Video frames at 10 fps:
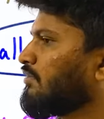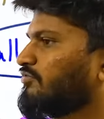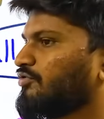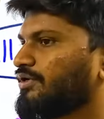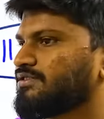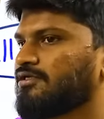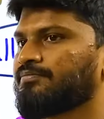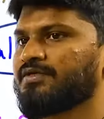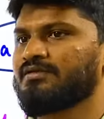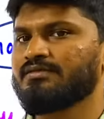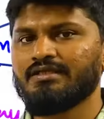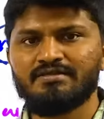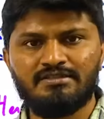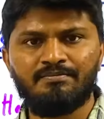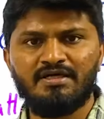For example, there
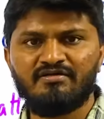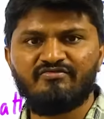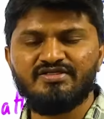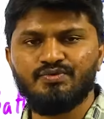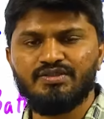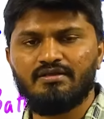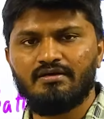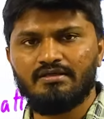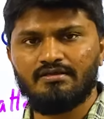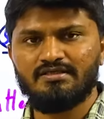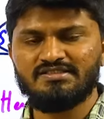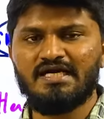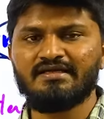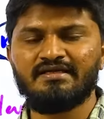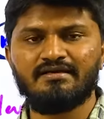are some butterflies with the
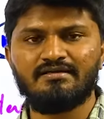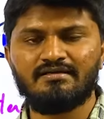starking